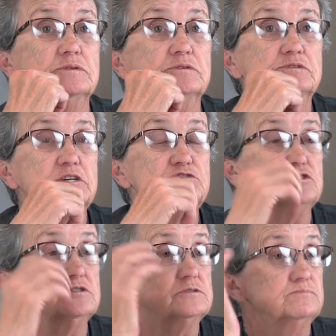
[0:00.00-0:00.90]
they
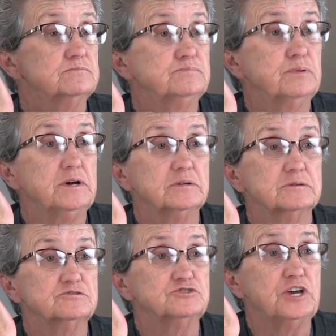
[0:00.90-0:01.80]
just put
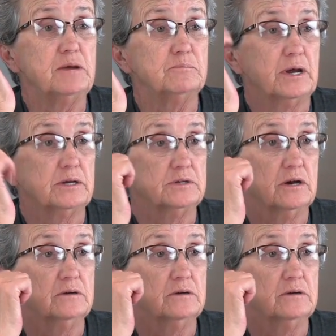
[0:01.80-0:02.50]
chat back down.